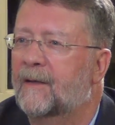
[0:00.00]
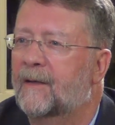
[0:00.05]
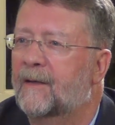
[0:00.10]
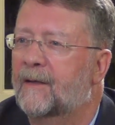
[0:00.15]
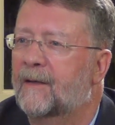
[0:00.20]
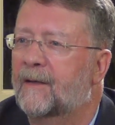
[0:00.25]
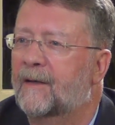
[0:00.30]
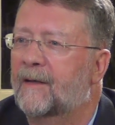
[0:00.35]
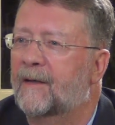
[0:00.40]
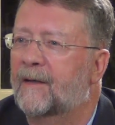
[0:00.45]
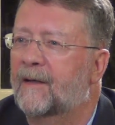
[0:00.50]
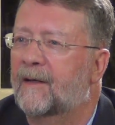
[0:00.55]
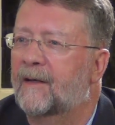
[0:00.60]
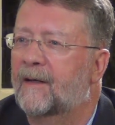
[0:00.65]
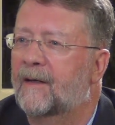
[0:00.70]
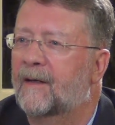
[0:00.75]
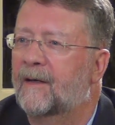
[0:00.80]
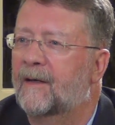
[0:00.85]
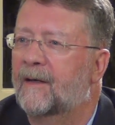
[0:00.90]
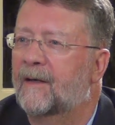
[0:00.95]
in the moment or
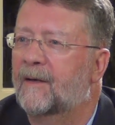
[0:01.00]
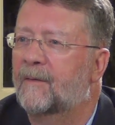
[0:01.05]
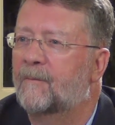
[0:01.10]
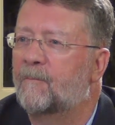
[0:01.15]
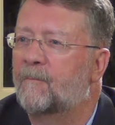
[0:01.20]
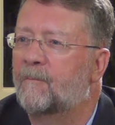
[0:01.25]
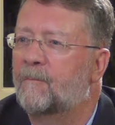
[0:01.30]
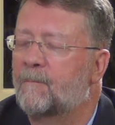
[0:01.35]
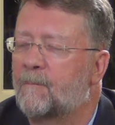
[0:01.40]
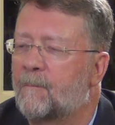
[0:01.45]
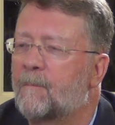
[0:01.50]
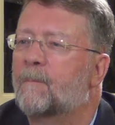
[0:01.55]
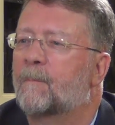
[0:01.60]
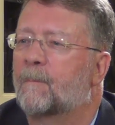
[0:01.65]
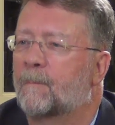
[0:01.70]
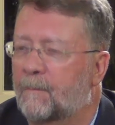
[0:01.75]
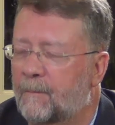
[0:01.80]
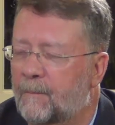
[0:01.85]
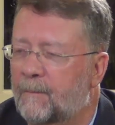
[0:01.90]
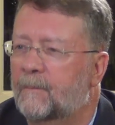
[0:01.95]
are you there to
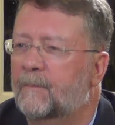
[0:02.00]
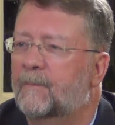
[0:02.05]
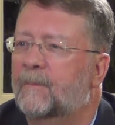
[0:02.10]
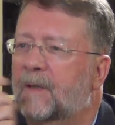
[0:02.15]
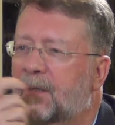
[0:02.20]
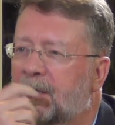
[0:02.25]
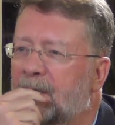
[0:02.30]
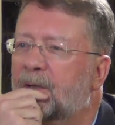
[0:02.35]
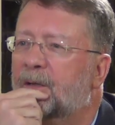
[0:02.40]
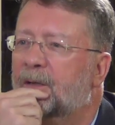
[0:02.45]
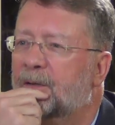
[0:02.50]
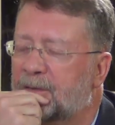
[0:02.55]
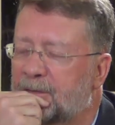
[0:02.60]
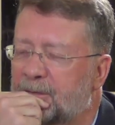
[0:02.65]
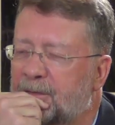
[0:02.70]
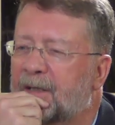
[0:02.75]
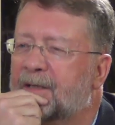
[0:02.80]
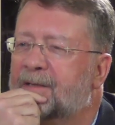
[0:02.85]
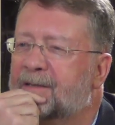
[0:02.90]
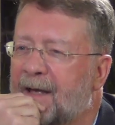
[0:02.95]
show to others that
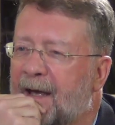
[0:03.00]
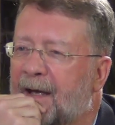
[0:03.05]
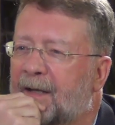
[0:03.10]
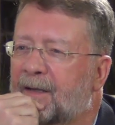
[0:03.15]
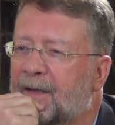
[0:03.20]
you exactly.